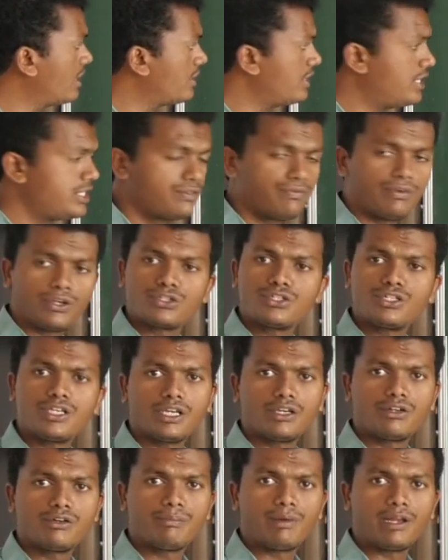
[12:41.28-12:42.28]
this first
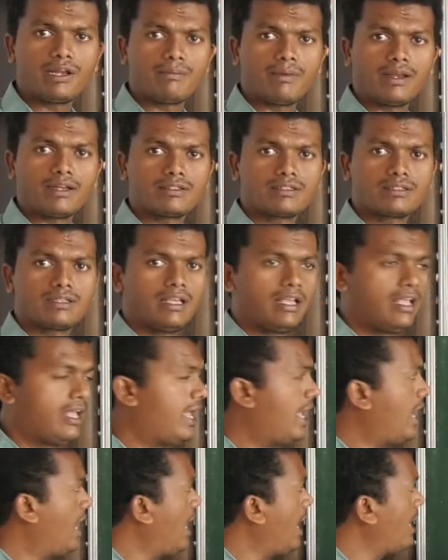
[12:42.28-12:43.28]
A group elements.
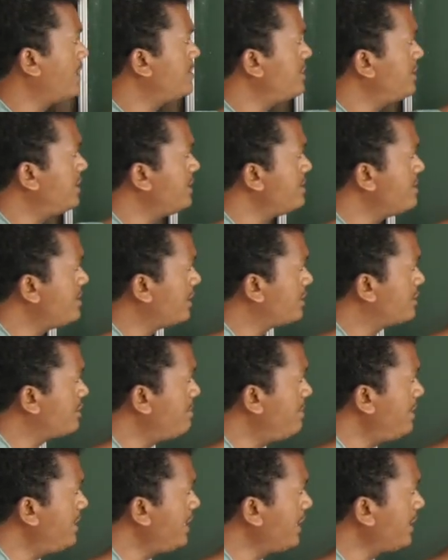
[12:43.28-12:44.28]
As it is
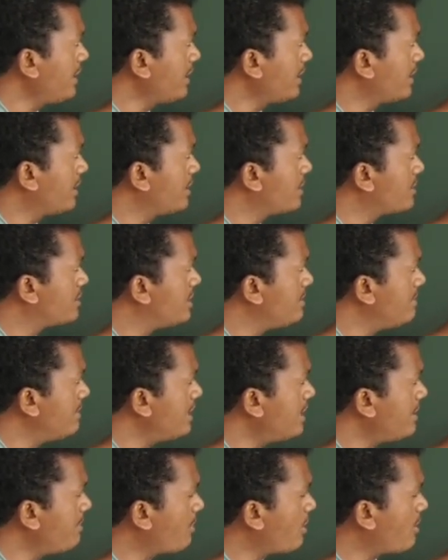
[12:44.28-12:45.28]
exhibiting
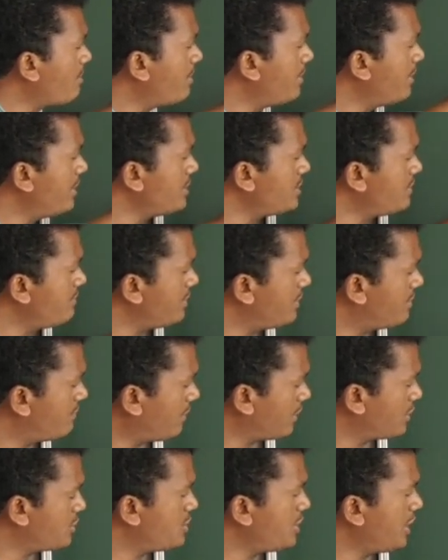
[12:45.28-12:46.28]
similar properties with
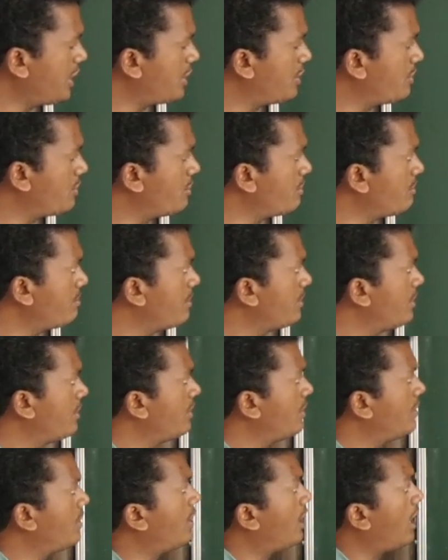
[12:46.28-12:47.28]
first A group,
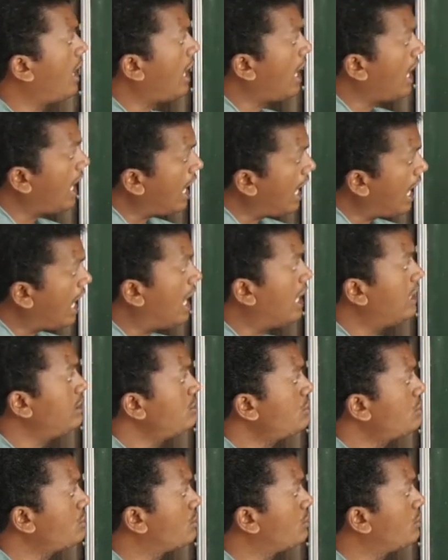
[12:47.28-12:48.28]

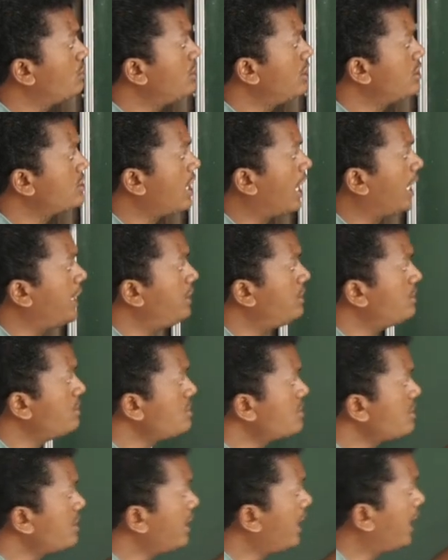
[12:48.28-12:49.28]
also this
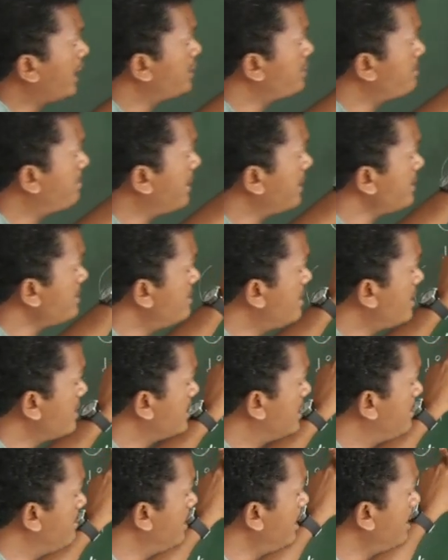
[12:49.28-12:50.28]
hydrogen express the
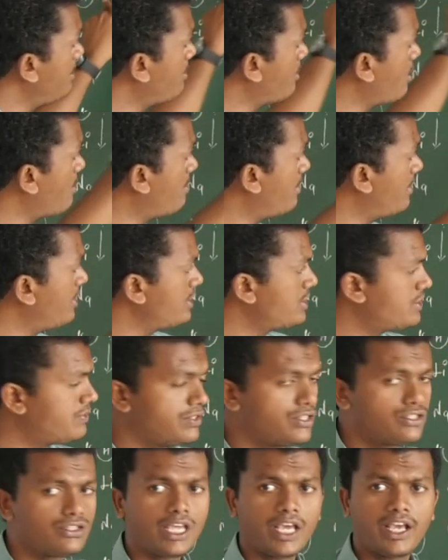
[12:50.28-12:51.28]
similar properties
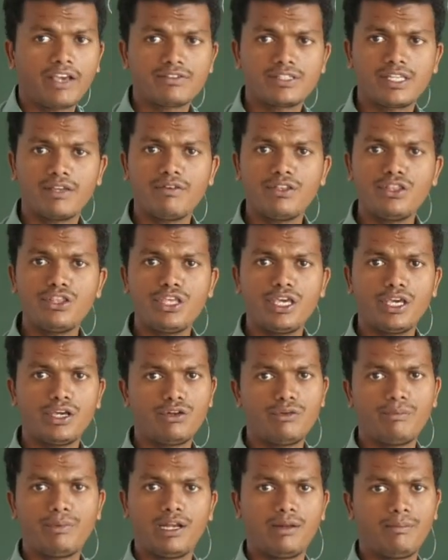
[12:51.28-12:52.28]
with seventh A
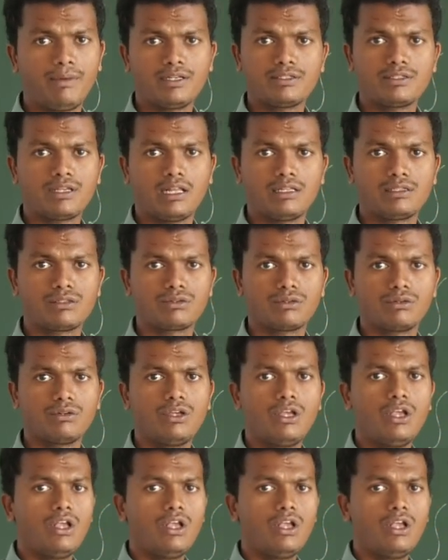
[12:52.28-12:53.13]
group elements also.